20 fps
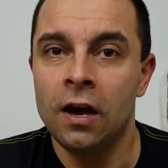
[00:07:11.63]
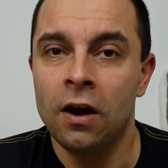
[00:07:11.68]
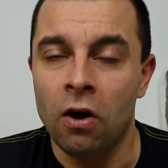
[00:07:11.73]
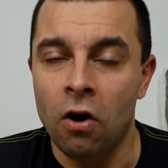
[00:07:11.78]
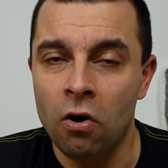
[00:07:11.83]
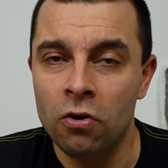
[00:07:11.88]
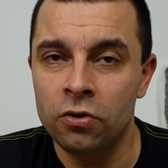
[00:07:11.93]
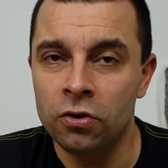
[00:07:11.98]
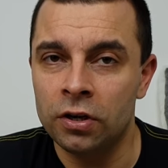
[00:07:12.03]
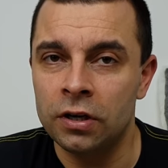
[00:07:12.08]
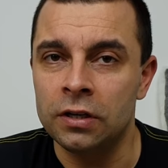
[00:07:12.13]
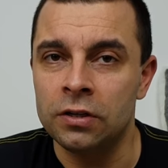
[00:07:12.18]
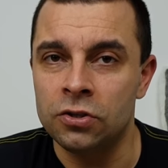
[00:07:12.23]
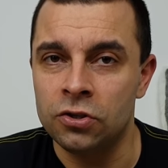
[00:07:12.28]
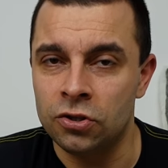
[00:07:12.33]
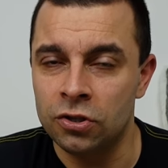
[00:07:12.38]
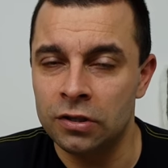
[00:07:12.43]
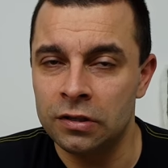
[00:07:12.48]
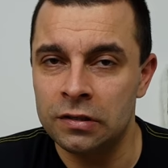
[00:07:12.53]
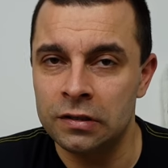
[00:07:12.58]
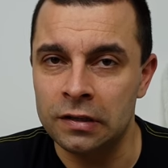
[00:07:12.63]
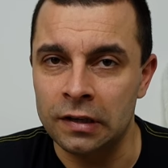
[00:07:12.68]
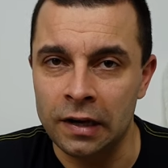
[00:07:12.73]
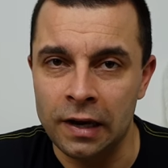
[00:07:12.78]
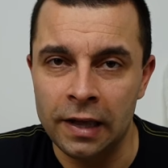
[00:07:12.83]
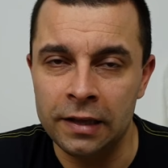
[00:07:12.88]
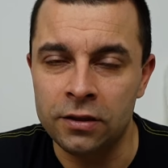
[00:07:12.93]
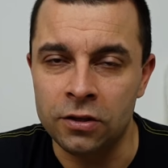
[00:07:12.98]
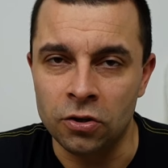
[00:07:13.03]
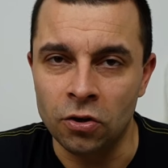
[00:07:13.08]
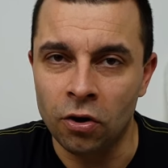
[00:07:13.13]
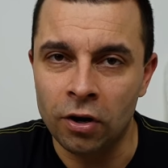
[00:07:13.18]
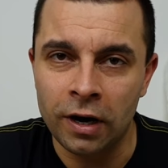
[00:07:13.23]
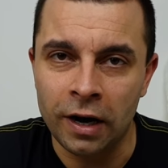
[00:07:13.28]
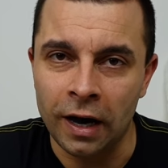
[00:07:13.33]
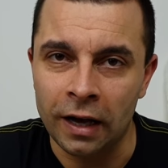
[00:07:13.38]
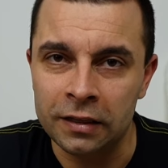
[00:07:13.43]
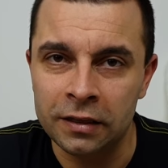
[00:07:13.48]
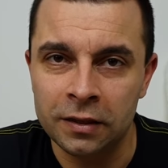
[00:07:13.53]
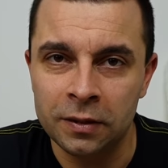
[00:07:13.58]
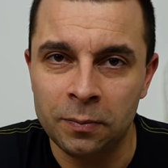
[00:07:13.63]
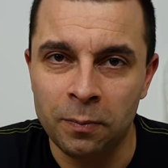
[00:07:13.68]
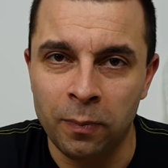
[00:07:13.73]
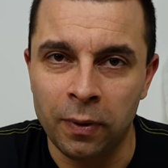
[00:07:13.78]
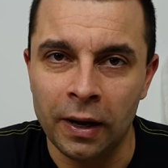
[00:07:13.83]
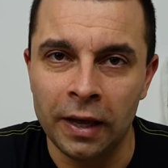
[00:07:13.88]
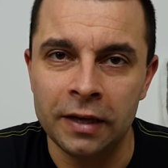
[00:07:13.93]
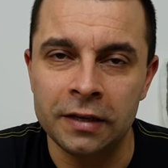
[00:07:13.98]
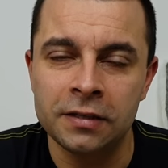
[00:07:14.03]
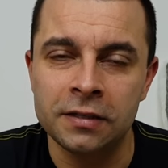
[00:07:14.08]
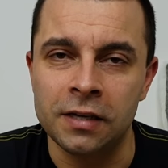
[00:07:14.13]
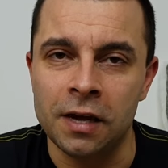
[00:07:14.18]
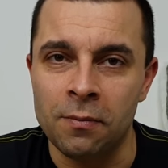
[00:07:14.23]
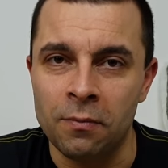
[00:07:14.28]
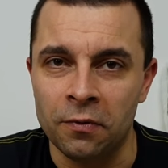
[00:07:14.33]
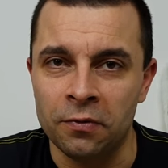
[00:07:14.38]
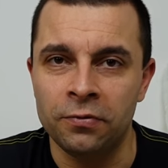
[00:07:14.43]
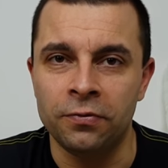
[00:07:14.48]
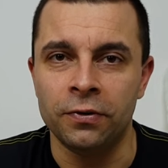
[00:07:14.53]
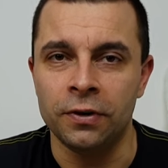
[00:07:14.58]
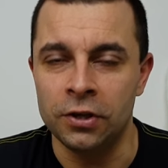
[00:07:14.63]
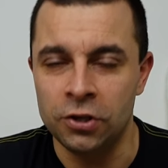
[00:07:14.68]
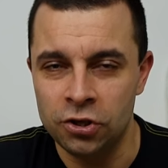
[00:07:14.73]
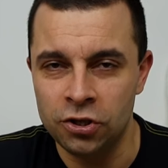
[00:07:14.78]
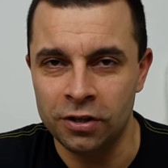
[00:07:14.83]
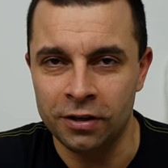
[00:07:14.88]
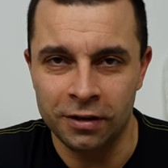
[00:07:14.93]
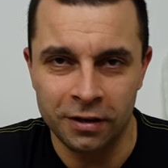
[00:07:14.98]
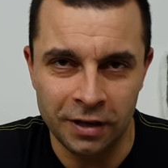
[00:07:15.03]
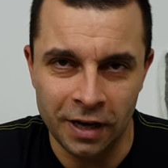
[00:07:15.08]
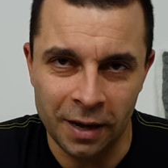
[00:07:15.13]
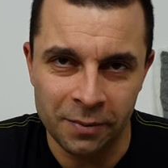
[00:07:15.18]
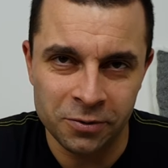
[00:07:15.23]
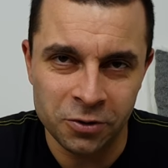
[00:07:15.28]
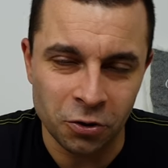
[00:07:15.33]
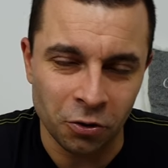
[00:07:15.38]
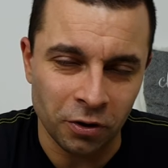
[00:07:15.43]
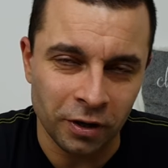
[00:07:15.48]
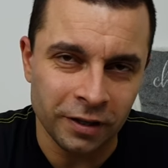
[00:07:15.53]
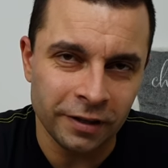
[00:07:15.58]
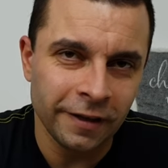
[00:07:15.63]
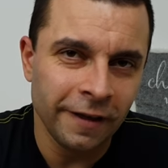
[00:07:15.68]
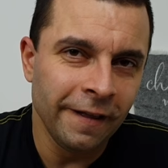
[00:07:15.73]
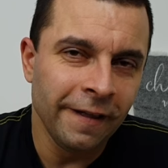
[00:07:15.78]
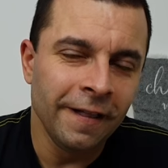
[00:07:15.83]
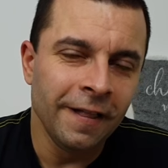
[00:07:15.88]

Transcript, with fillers: Or you can just let your cat play some fish games on it.